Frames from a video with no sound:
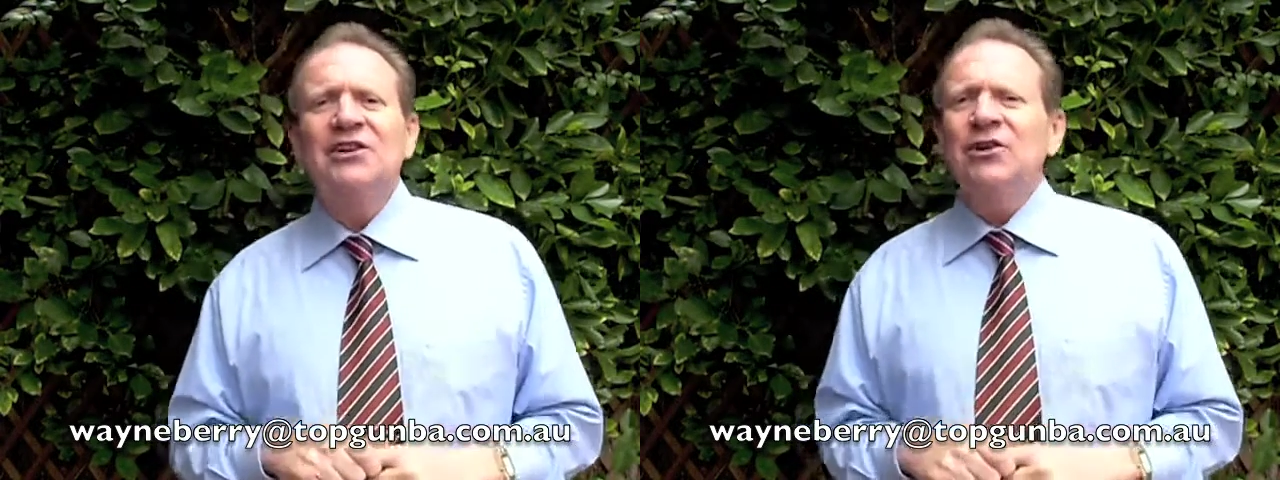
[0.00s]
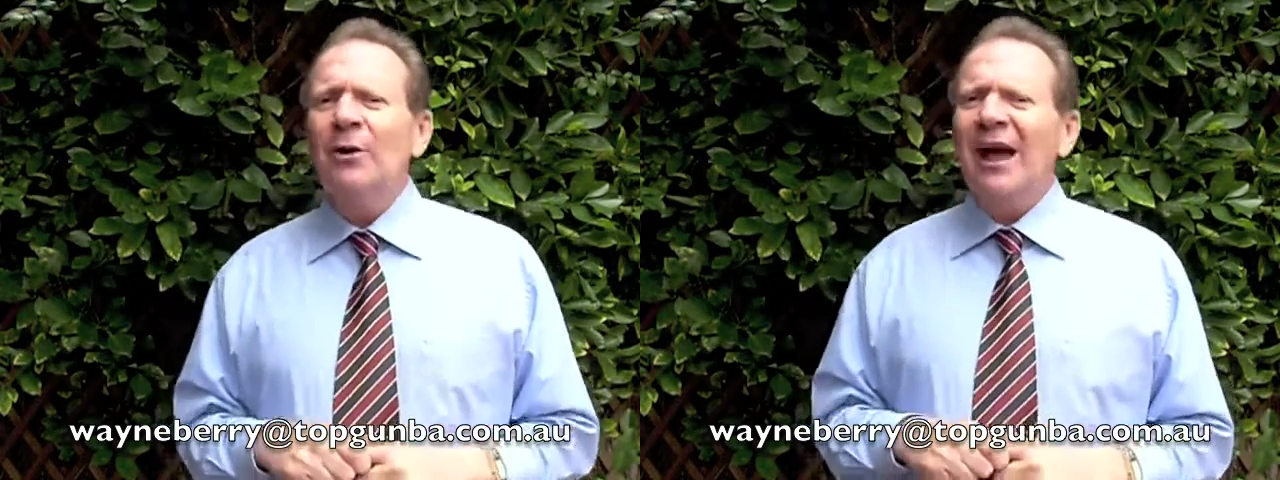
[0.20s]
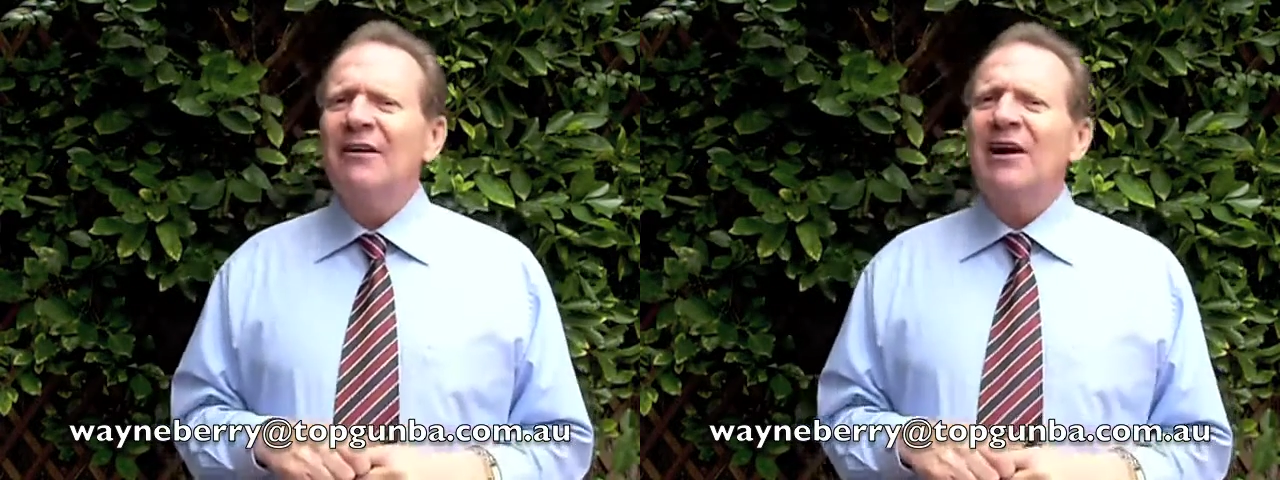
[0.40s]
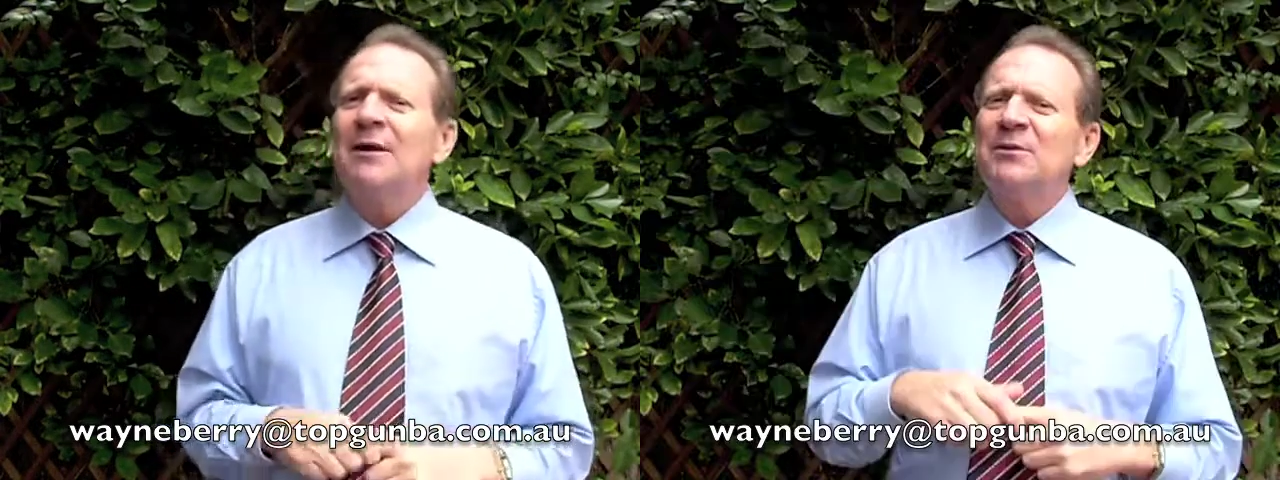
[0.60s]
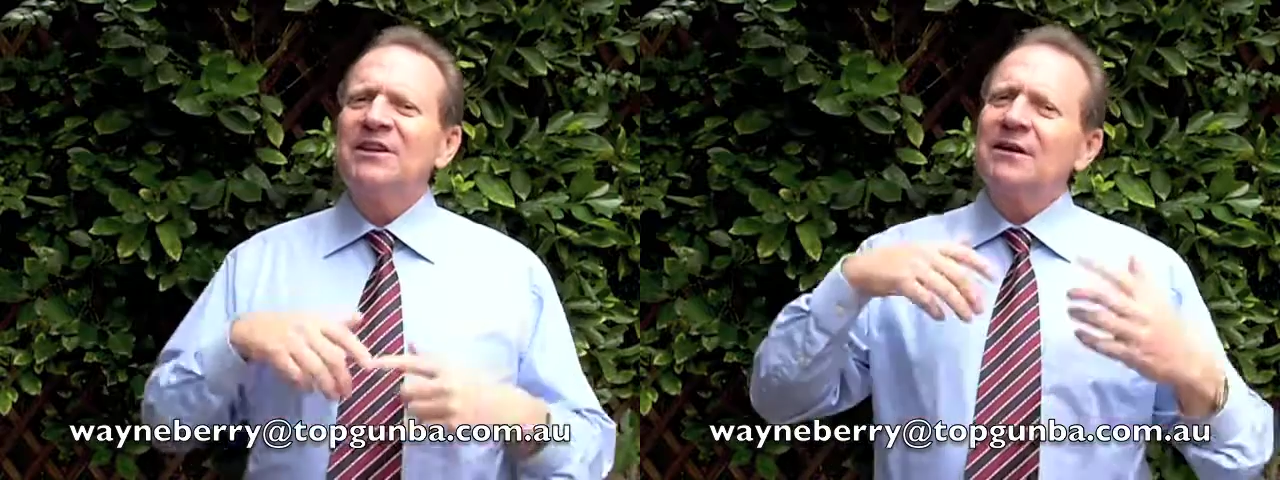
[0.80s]
Do you have
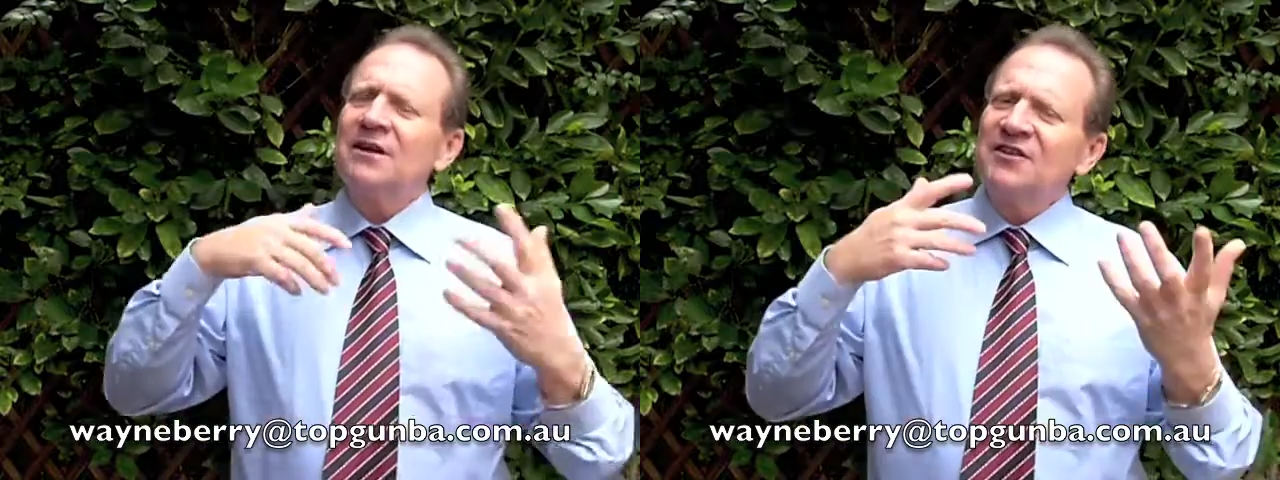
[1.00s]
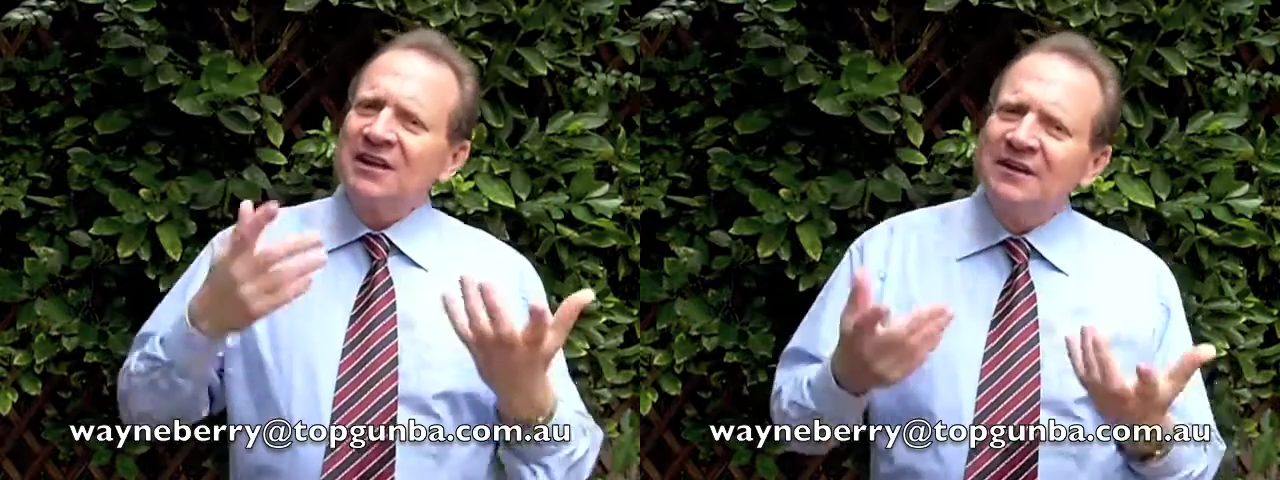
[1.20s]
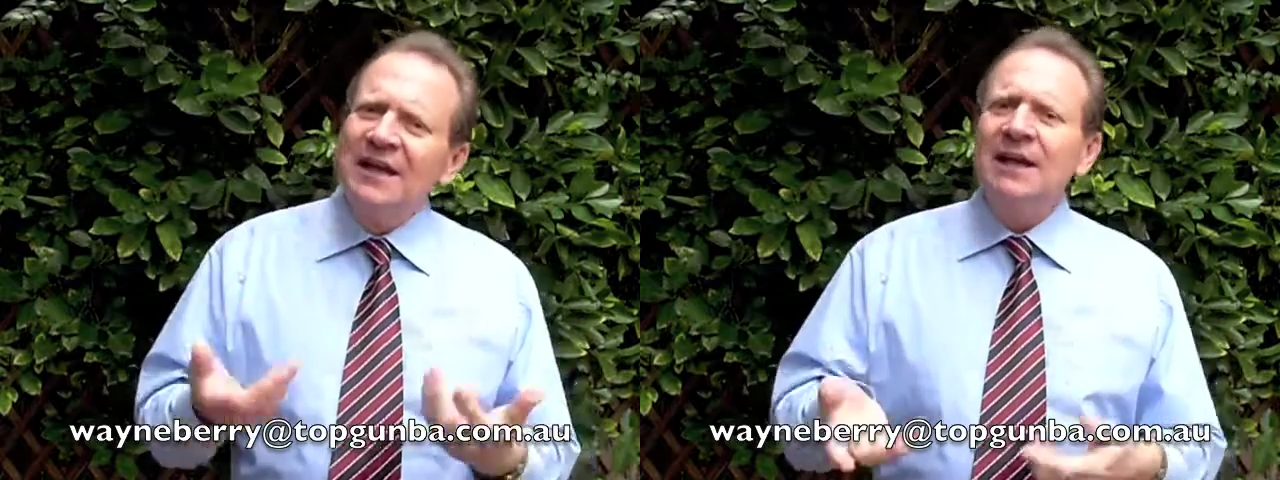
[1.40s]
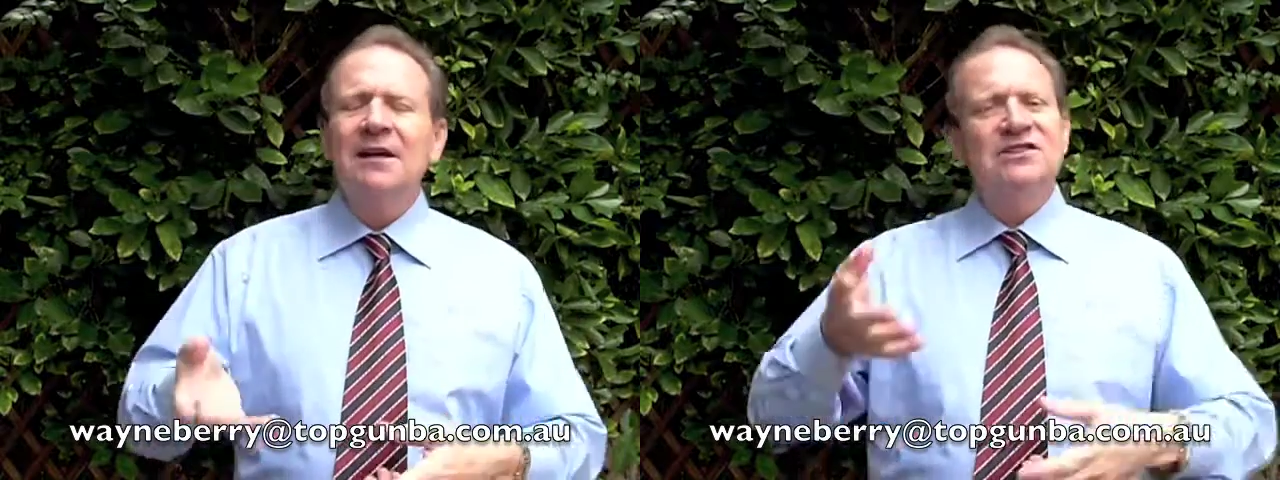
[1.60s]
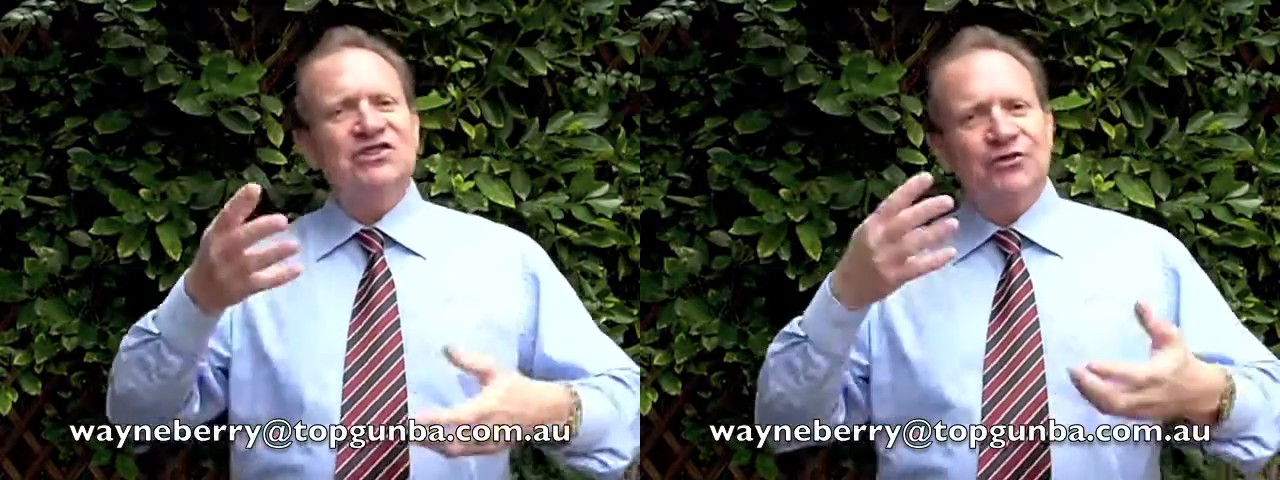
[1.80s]
a particular technique,
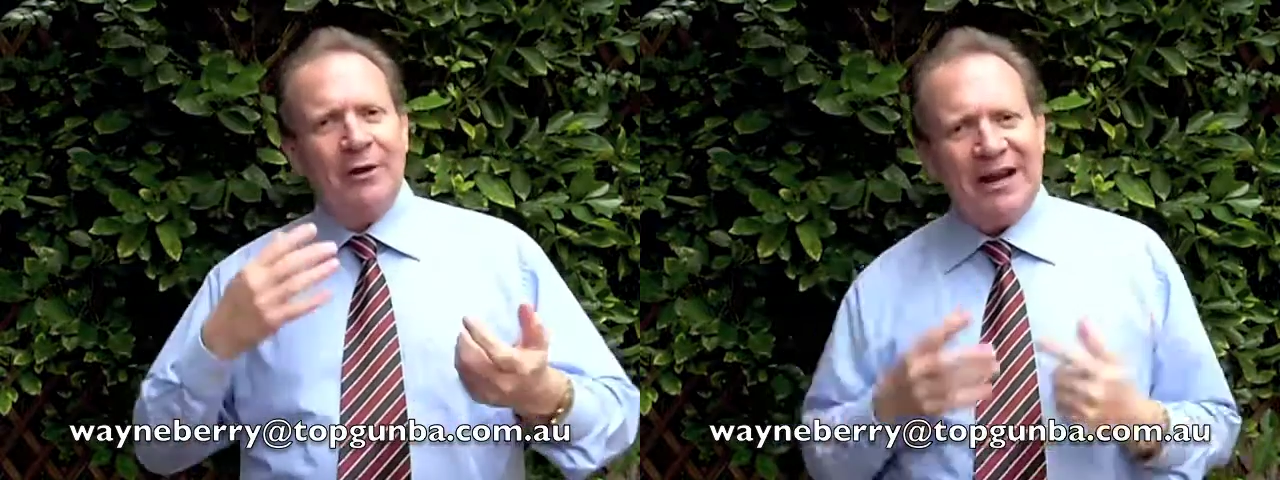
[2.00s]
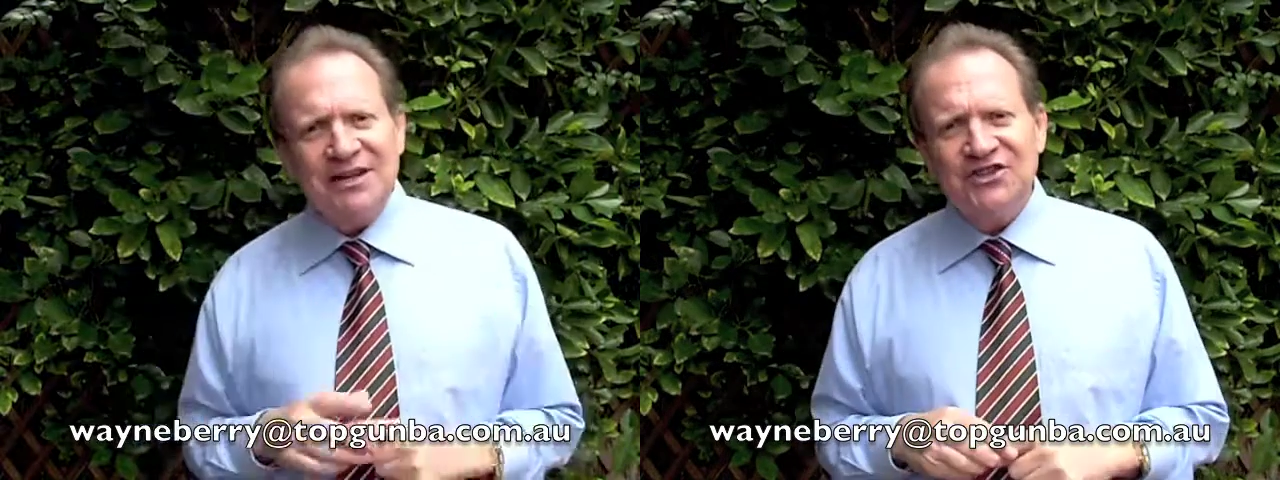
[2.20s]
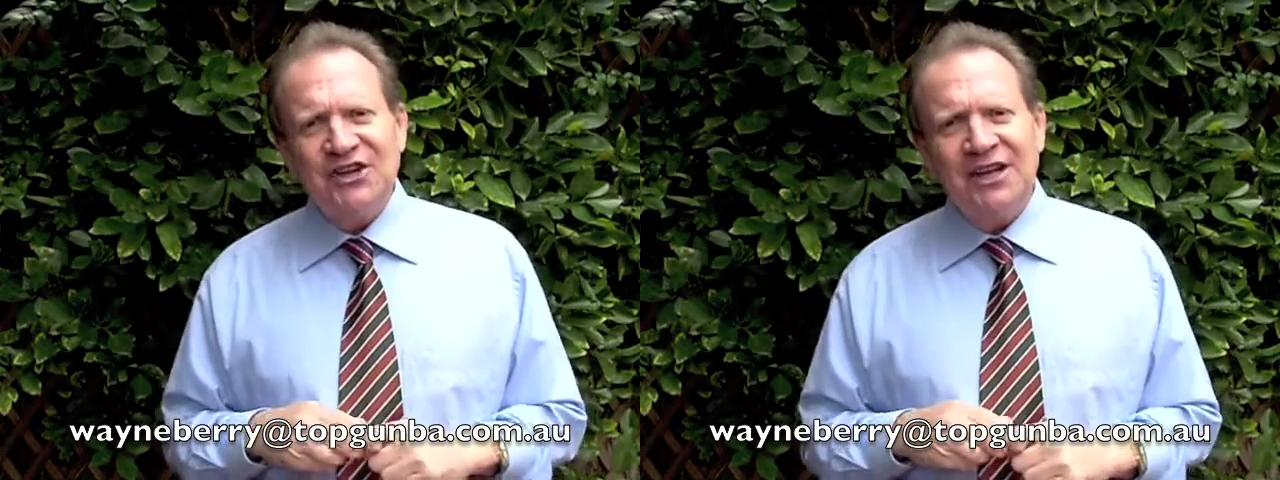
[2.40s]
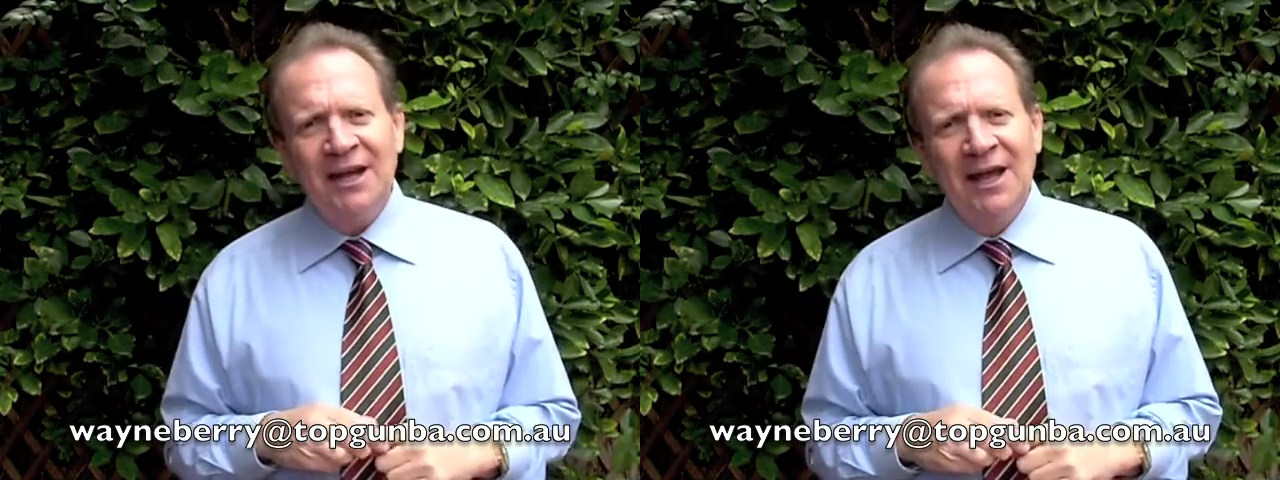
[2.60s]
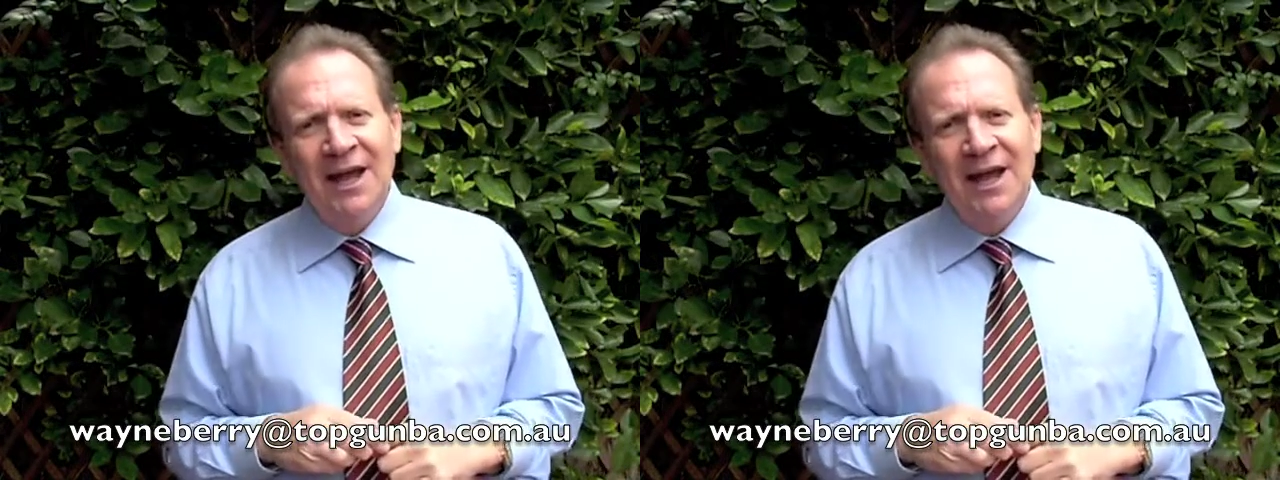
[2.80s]
strategy,